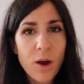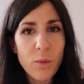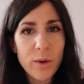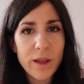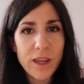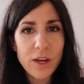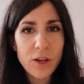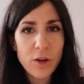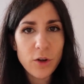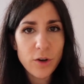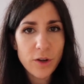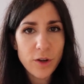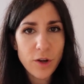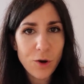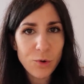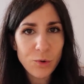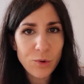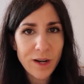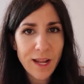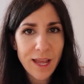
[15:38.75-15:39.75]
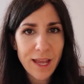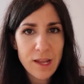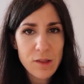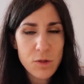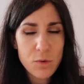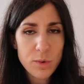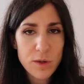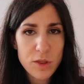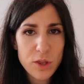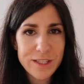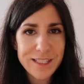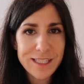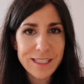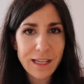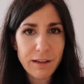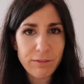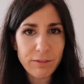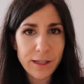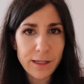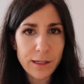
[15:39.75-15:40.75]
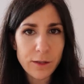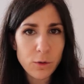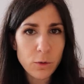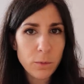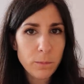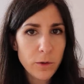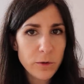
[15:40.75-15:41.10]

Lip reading: We're gonna go to Golden Age, which is a lovely little